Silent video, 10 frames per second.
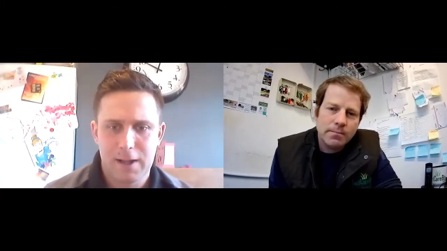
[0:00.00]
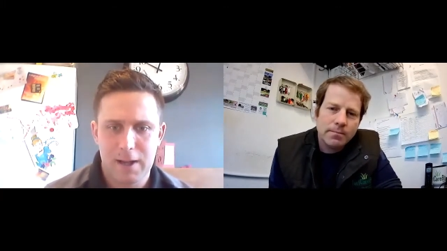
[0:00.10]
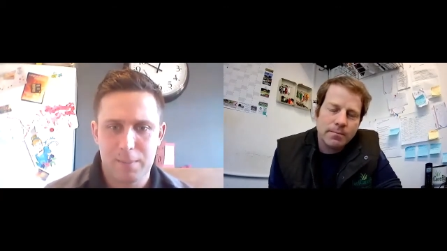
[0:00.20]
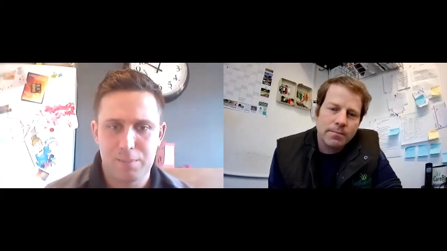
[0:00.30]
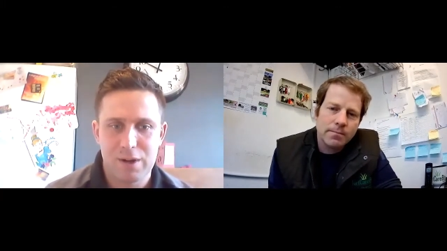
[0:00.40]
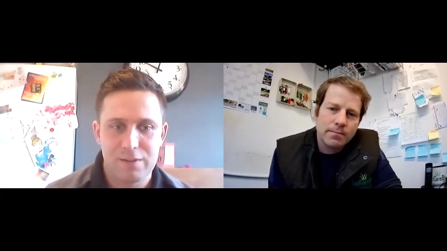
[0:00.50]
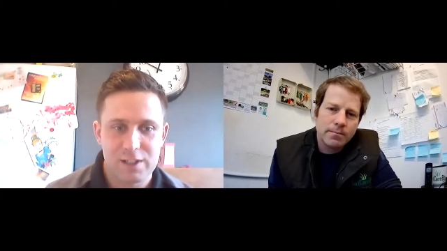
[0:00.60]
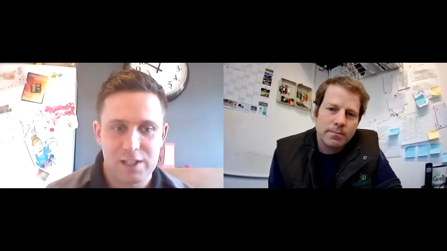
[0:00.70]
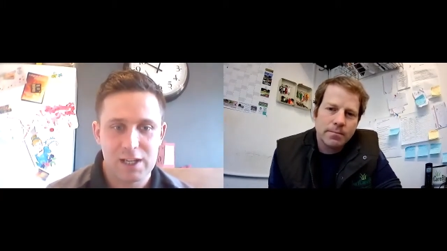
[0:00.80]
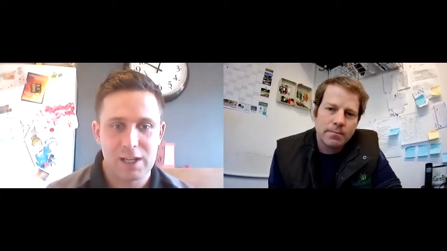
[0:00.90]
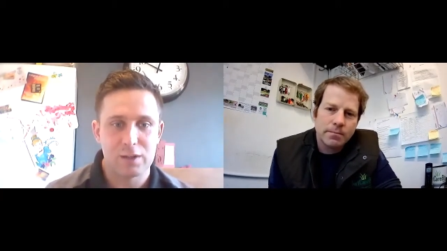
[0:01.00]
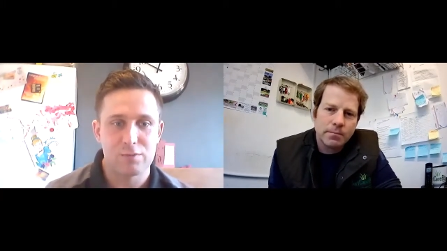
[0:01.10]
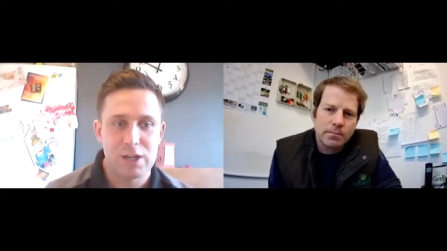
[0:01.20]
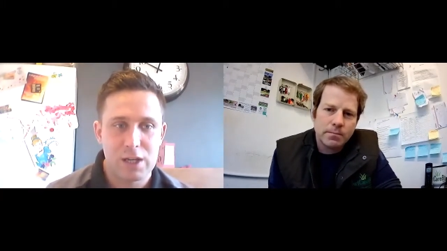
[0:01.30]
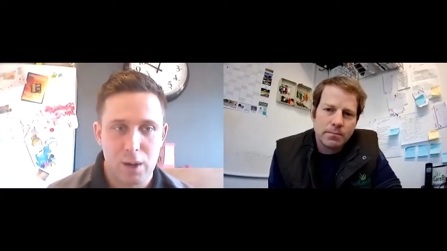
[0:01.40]
Speaker 1: Uh, previously at the
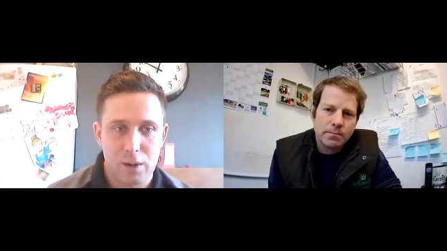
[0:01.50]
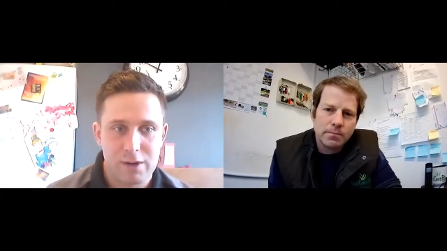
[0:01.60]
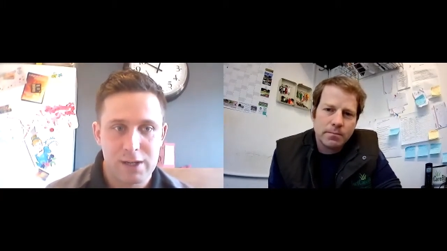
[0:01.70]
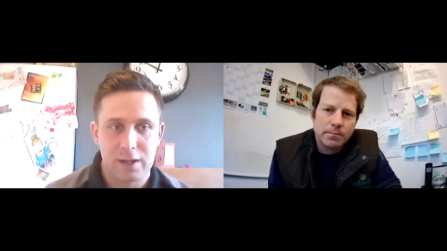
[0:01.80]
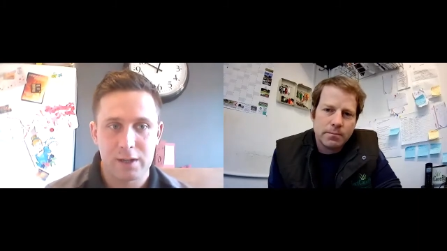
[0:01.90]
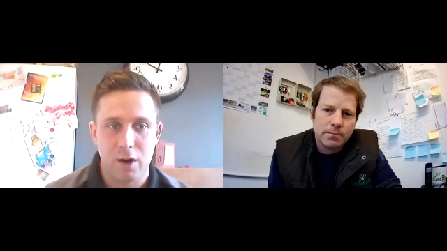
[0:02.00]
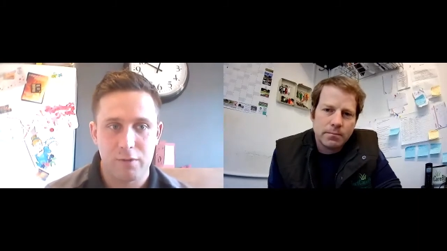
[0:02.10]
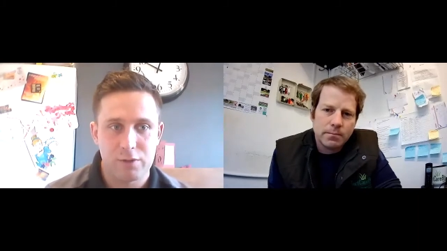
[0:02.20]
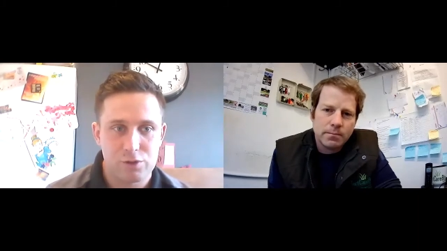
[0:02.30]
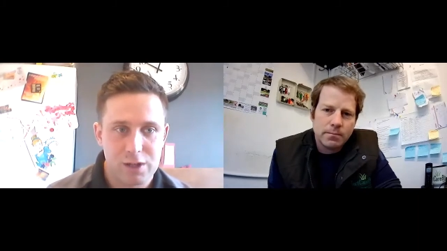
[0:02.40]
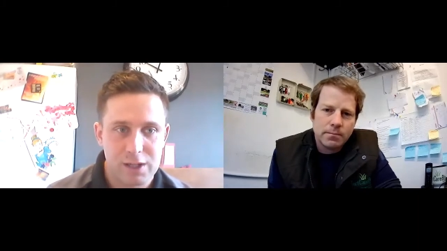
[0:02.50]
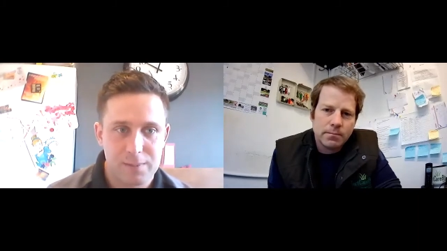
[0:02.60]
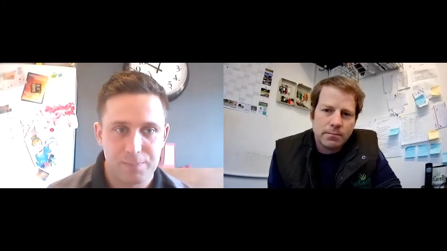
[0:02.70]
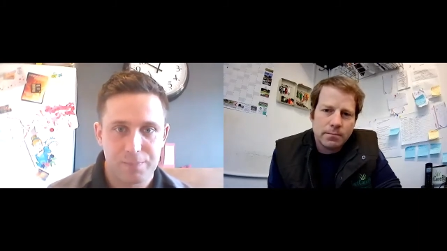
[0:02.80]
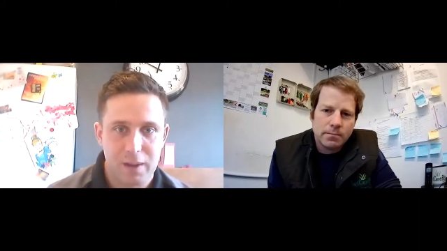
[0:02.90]
Ricoh Arena in Coventry,
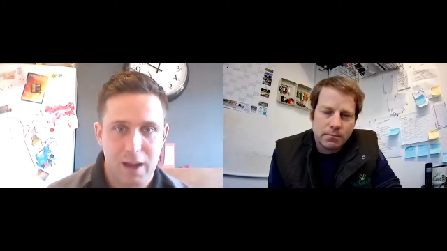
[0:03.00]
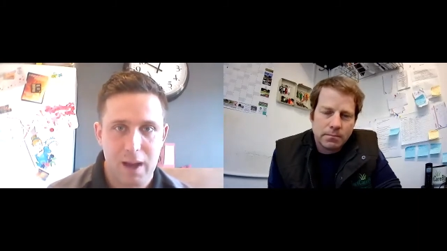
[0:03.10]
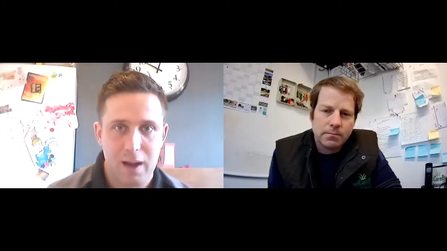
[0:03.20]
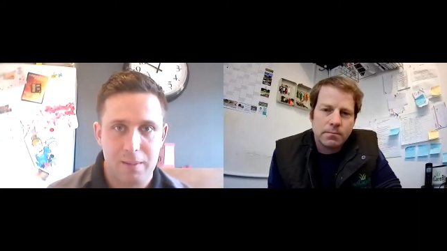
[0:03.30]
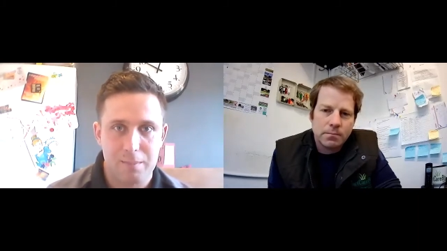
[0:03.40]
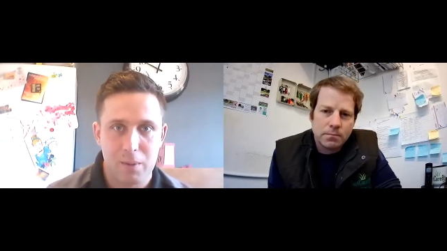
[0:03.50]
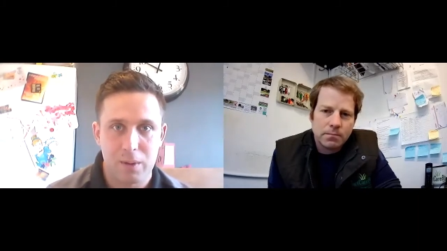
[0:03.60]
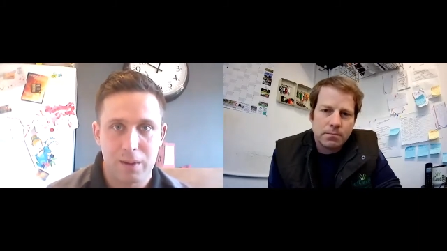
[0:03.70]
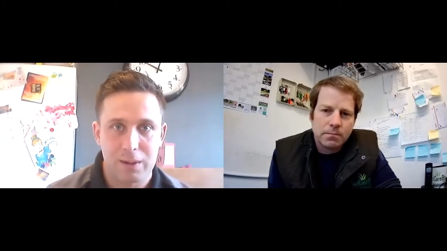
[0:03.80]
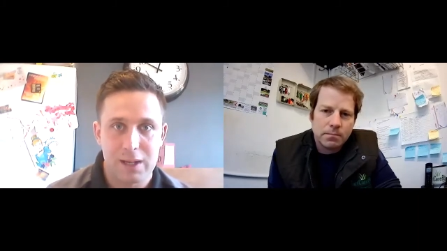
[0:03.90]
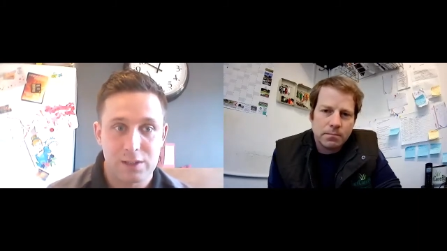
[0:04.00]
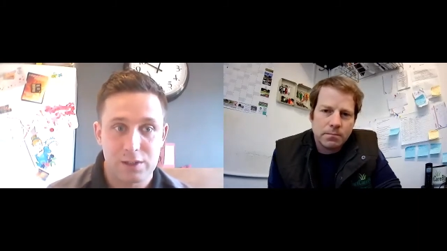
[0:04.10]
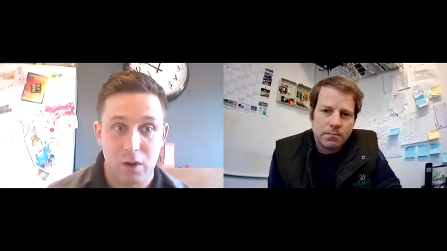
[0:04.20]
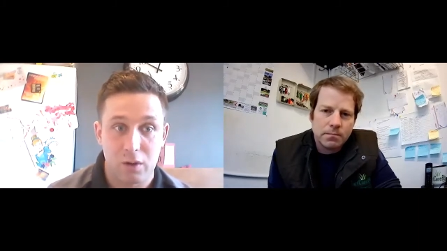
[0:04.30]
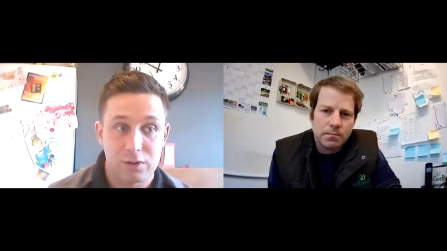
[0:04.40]
uh, Milton Keynes
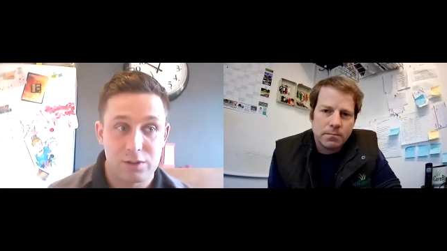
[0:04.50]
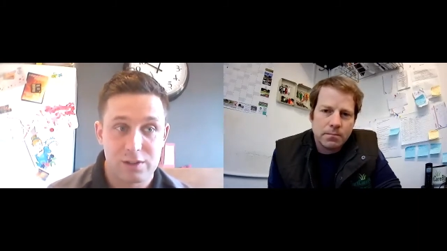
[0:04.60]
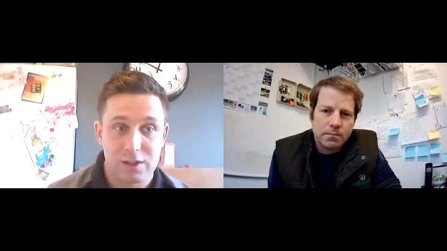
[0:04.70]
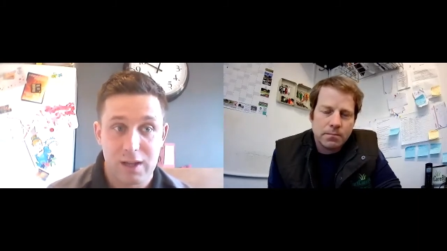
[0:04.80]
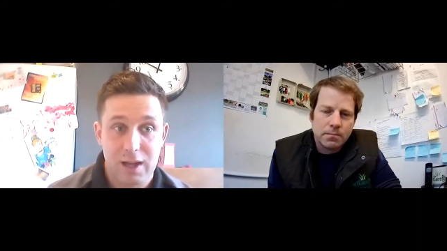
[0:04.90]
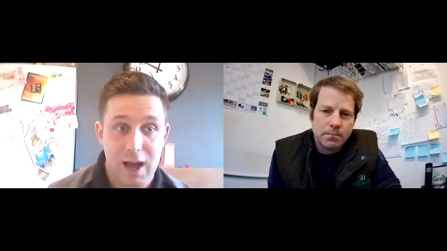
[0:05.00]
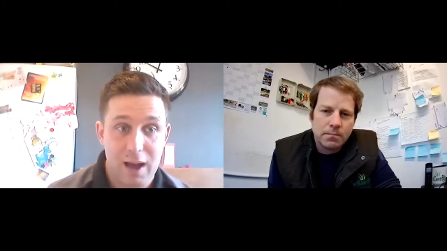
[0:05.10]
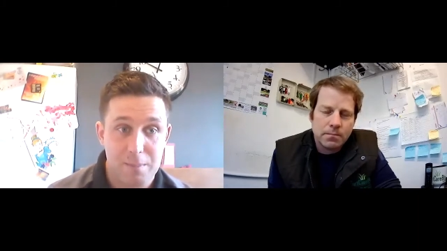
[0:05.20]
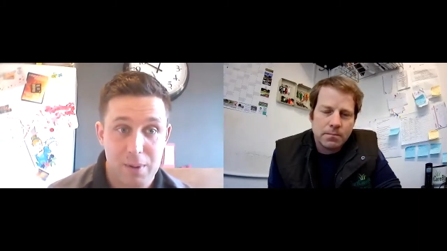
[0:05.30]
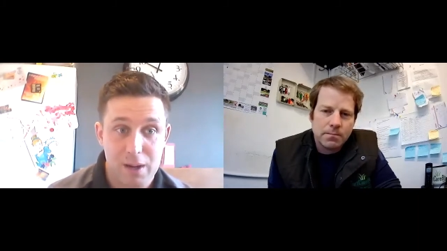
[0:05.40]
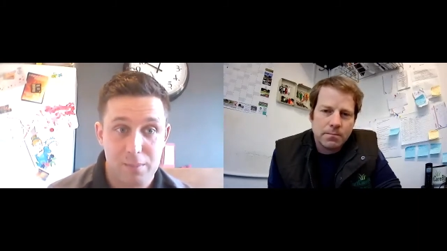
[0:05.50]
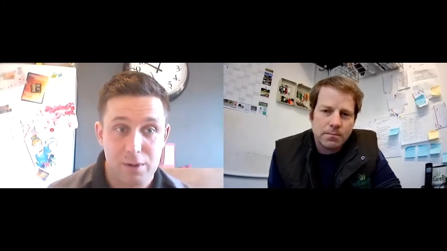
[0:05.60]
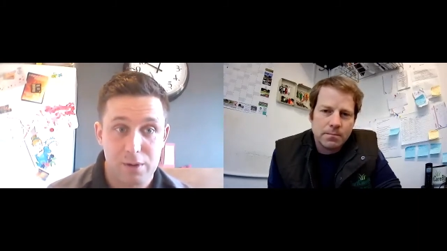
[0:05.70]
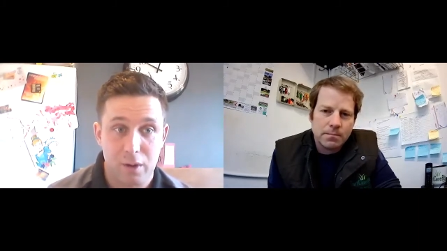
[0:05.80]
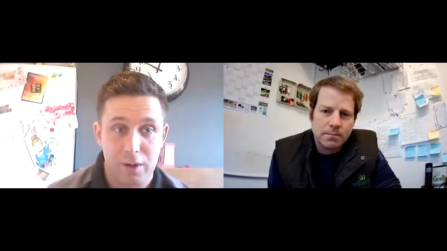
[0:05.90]
Dons, and Peterborough
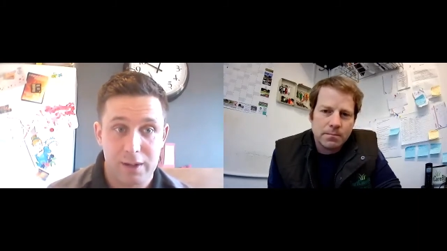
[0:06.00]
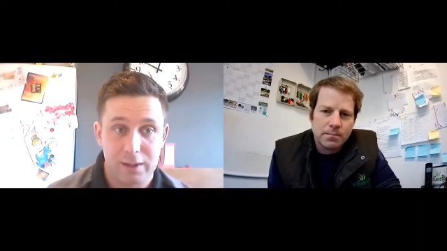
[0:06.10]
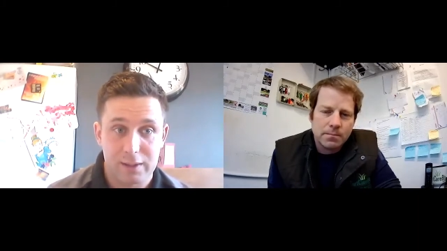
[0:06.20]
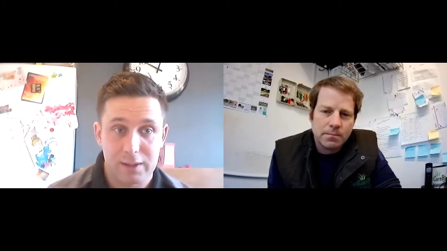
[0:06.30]
United.